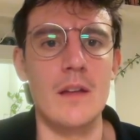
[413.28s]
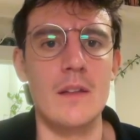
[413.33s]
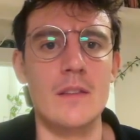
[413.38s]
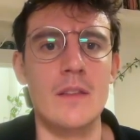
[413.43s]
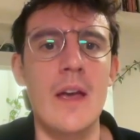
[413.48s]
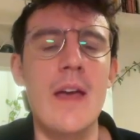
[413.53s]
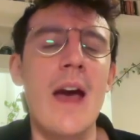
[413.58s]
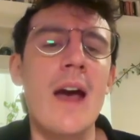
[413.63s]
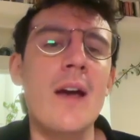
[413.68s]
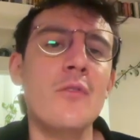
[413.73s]

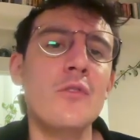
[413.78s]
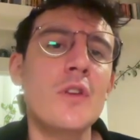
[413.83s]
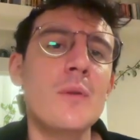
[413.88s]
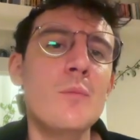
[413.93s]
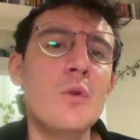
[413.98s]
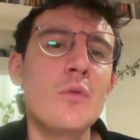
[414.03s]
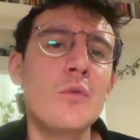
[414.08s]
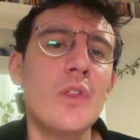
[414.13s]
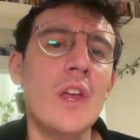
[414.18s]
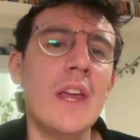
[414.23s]
they have to
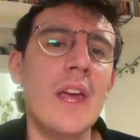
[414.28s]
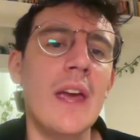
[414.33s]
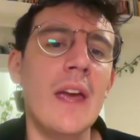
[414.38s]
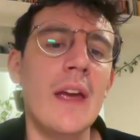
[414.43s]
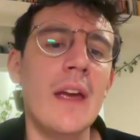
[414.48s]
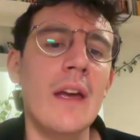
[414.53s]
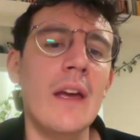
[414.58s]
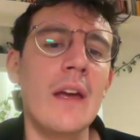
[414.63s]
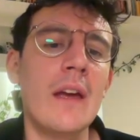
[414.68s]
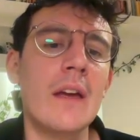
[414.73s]
move the
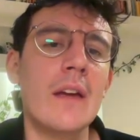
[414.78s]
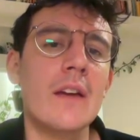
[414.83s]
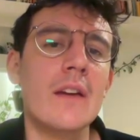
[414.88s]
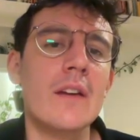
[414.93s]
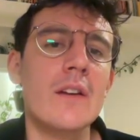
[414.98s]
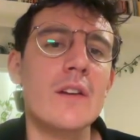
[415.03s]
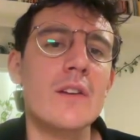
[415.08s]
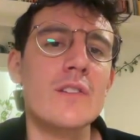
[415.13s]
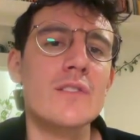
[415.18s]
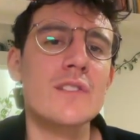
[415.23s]
king
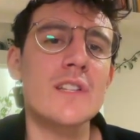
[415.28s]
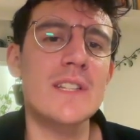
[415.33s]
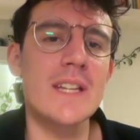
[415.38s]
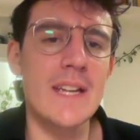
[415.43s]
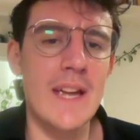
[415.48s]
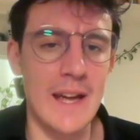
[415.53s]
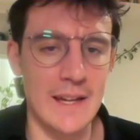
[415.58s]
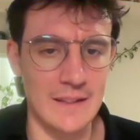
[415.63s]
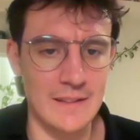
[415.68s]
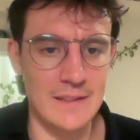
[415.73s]
to
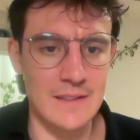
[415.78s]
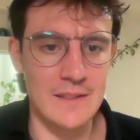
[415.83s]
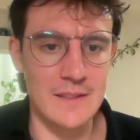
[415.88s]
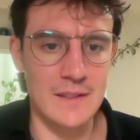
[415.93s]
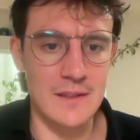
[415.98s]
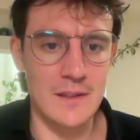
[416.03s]
d8,